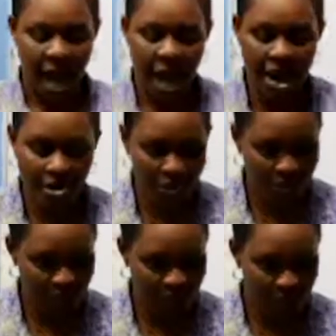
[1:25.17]
And we
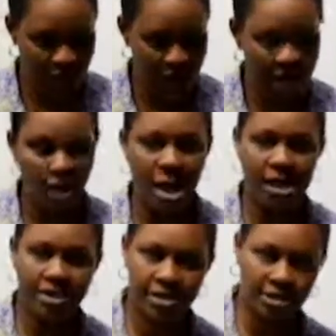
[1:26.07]
read in our
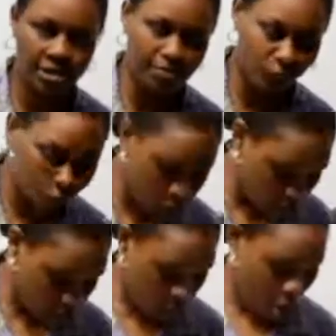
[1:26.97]
literacy book
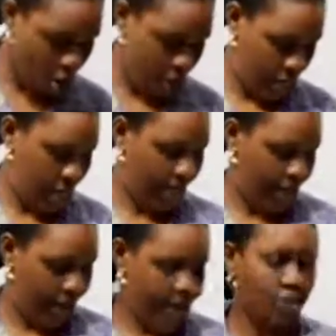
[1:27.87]
in
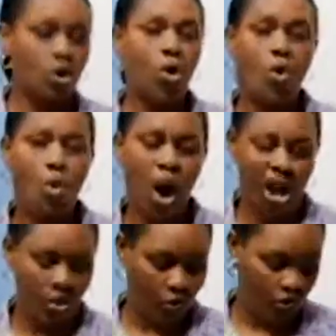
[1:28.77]
page
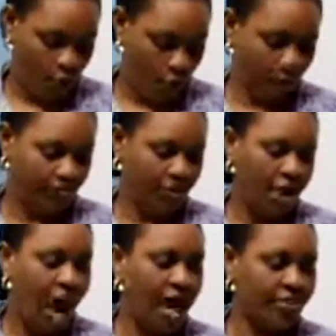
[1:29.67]
104.
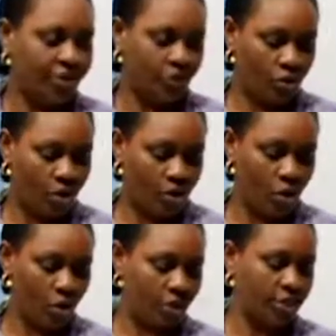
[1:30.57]
And the story
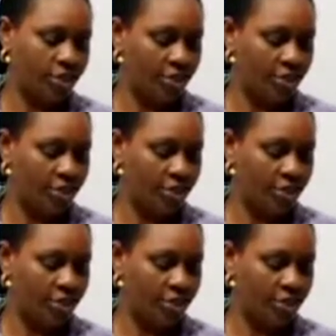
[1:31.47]
goes,